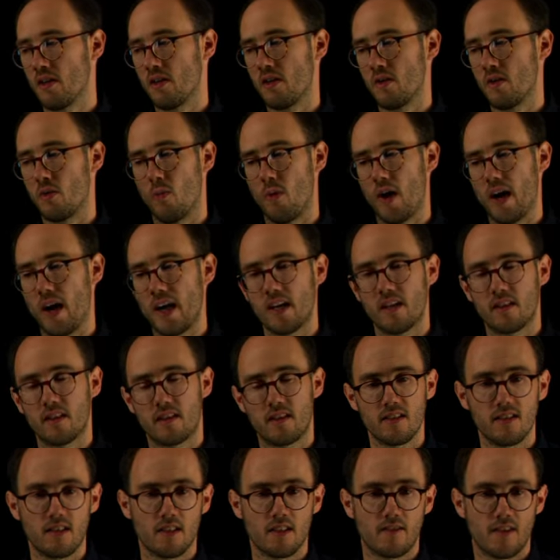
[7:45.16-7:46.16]
while
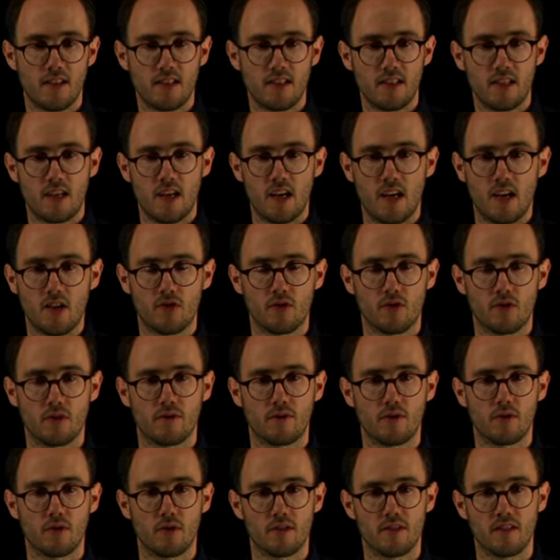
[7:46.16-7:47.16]
this investigation, of
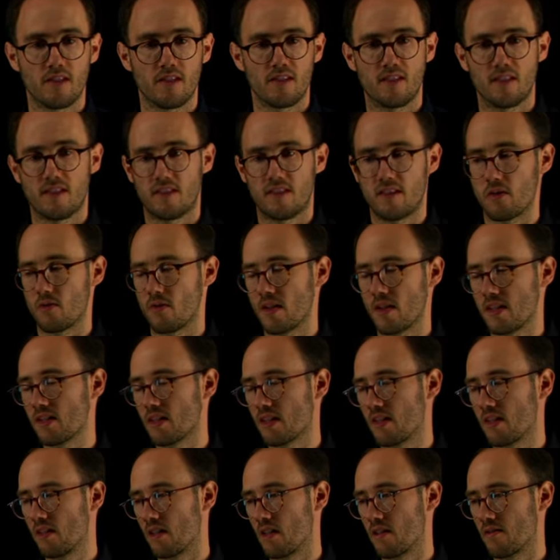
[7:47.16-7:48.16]
course, is a
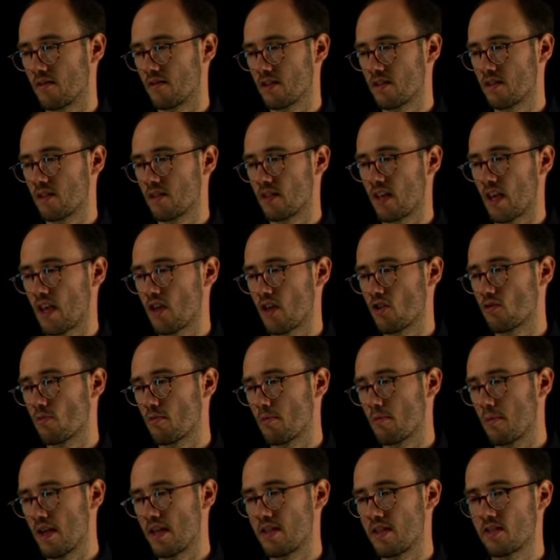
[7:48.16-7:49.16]
theoretical investigation
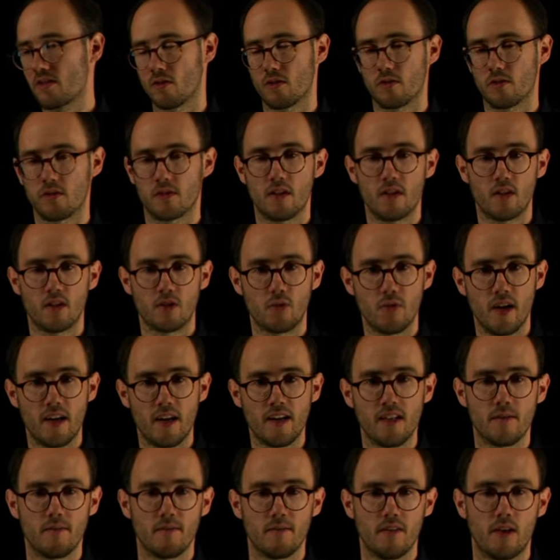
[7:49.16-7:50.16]
based on
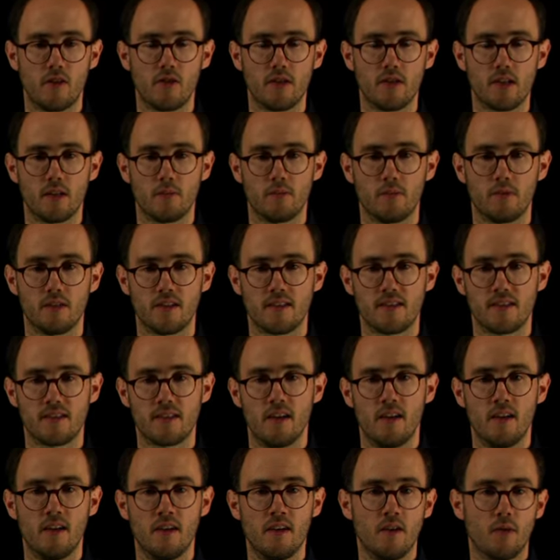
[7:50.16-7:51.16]
random variables,
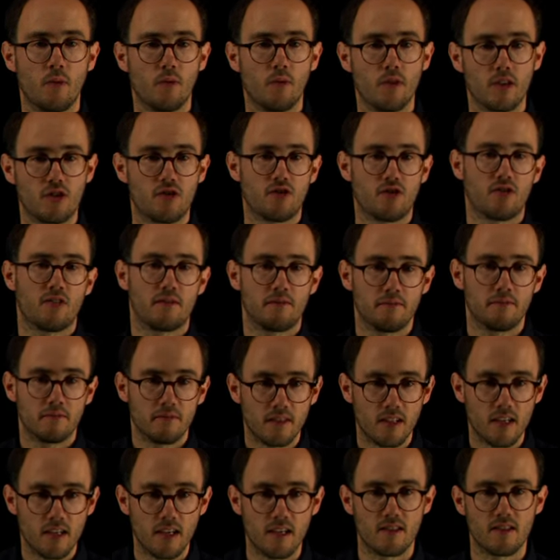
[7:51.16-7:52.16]
which,
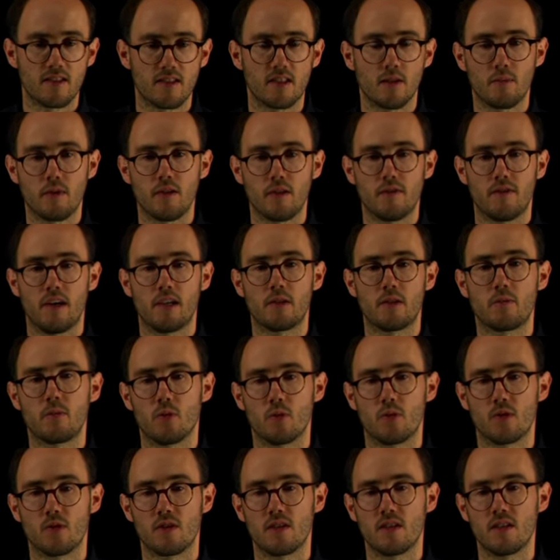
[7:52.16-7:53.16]
in simplified
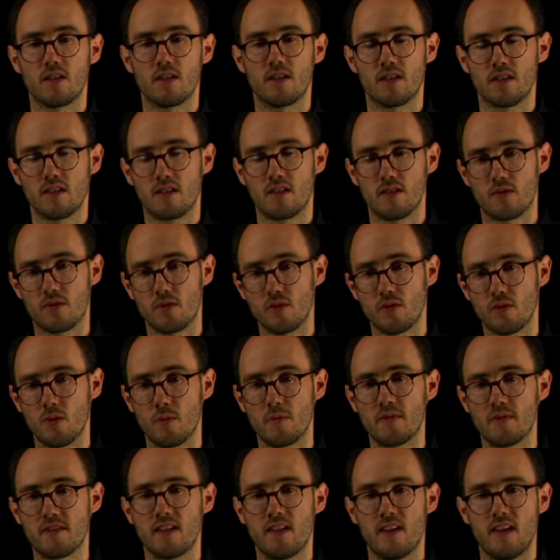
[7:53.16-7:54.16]
word,
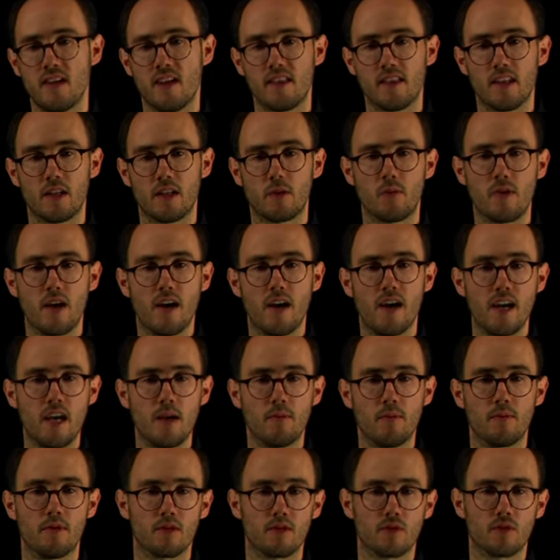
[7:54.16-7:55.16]
assumes that we are
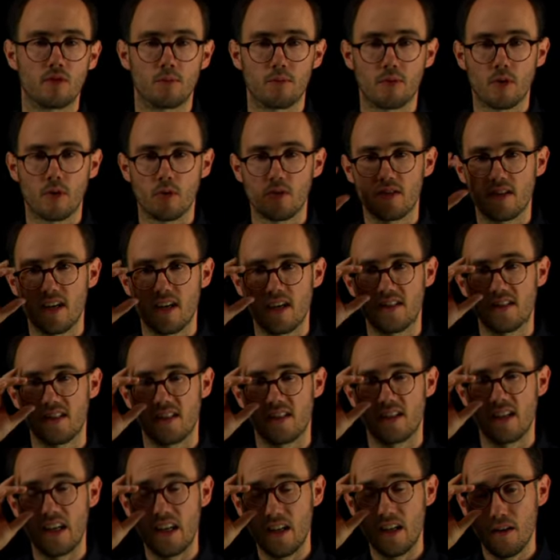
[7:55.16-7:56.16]
able to process an
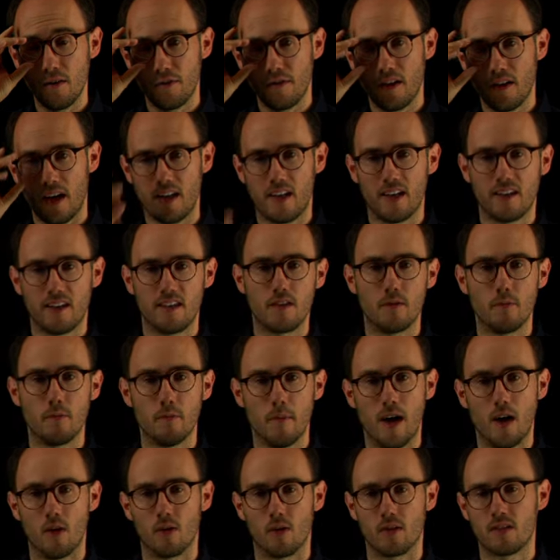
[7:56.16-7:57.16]
infinite
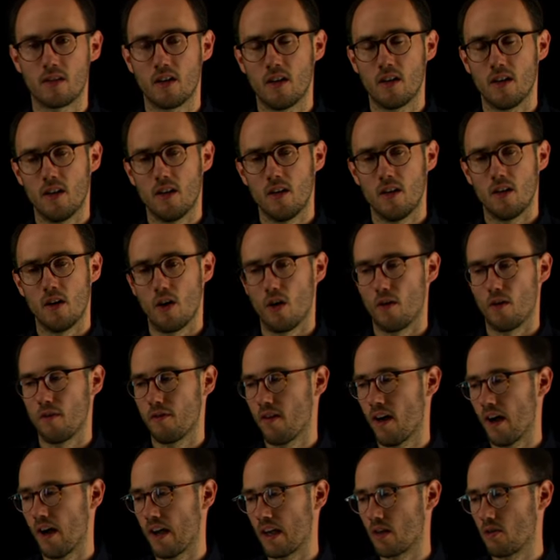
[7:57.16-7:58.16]
amount of
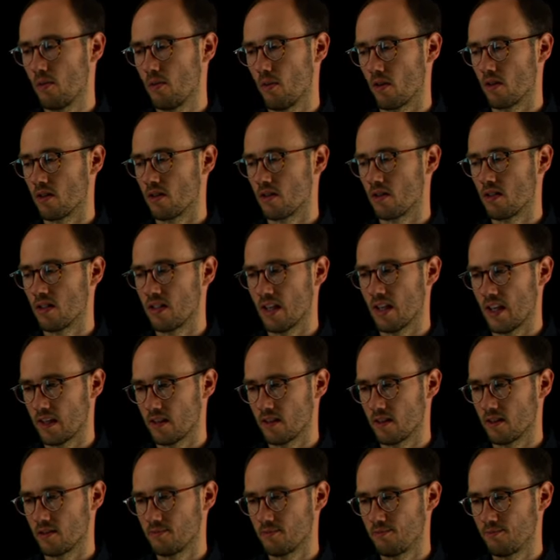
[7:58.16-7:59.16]
high-quality data.
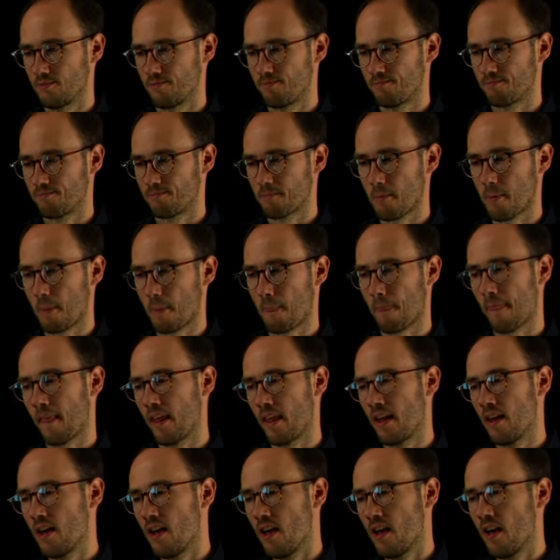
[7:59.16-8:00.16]

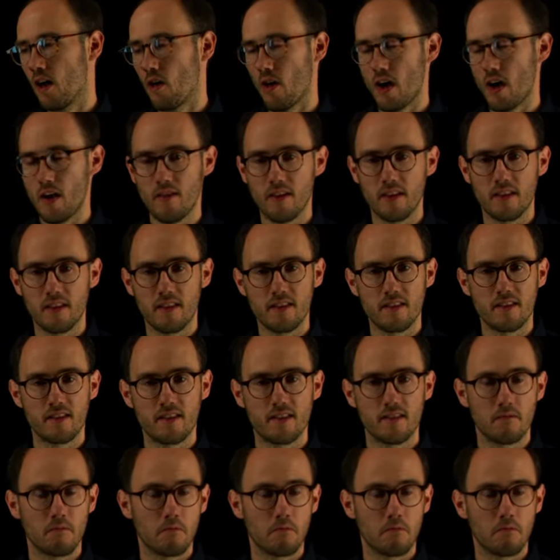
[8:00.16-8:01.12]
However, this